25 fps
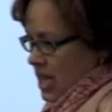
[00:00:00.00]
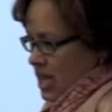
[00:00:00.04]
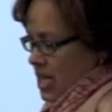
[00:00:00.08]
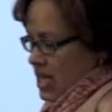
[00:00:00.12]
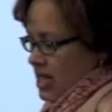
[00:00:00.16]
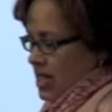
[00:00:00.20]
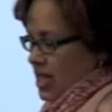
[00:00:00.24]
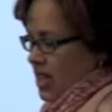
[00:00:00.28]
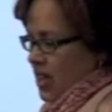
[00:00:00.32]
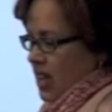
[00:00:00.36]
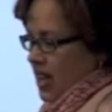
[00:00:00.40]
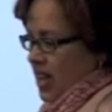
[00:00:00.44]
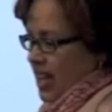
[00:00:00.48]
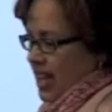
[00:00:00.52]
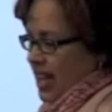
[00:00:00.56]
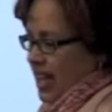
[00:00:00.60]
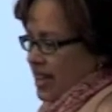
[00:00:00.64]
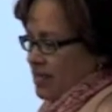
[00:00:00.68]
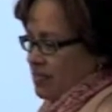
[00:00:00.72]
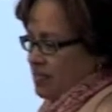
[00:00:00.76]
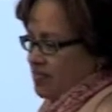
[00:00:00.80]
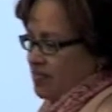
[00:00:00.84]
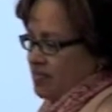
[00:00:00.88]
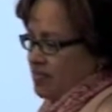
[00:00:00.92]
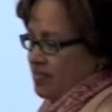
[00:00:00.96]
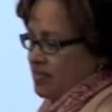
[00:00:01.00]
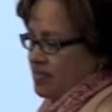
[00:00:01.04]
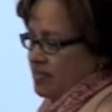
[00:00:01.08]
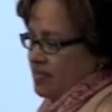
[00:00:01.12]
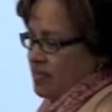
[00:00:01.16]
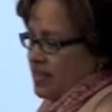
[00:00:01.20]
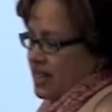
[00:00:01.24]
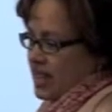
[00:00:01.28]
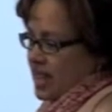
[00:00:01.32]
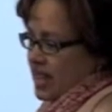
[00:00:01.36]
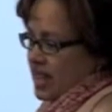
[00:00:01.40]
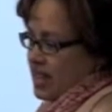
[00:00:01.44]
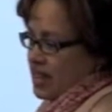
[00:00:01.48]
So
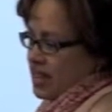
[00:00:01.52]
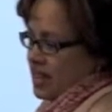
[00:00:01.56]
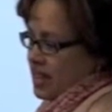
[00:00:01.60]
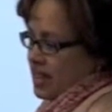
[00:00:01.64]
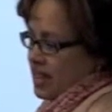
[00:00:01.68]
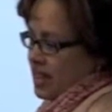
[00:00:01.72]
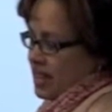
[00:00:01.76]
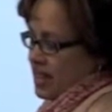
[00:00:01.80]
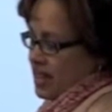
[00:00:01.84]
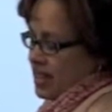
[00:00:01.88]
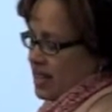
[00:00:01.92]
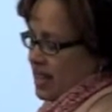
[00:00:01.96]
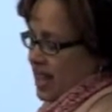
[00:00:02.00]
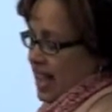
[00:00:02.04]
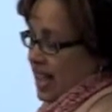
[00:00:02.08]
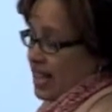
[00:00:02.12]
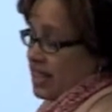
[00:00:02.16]
the